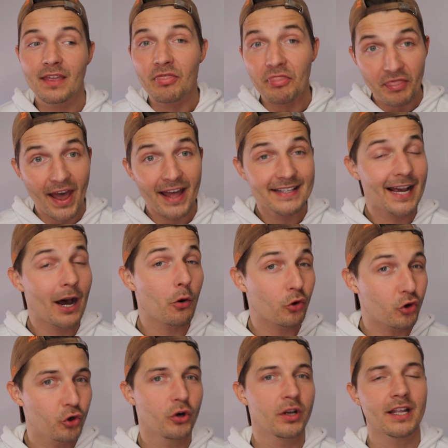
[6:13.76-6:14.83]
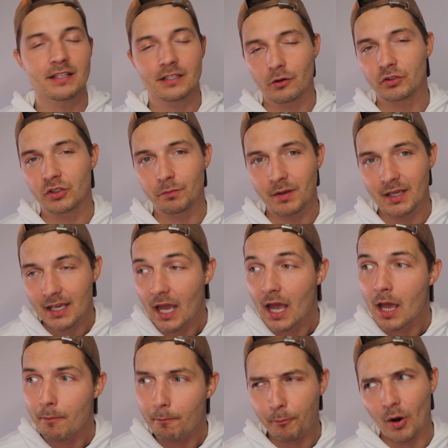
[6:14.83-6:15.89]
That's how good it's going to be,
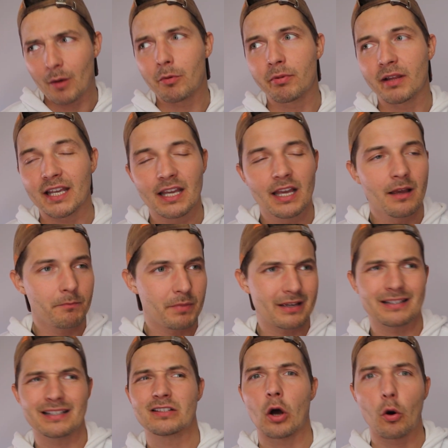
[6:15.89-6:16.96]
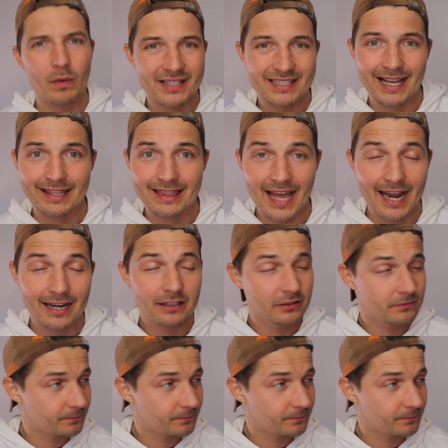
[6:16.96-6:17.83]
probably, because it's always like that.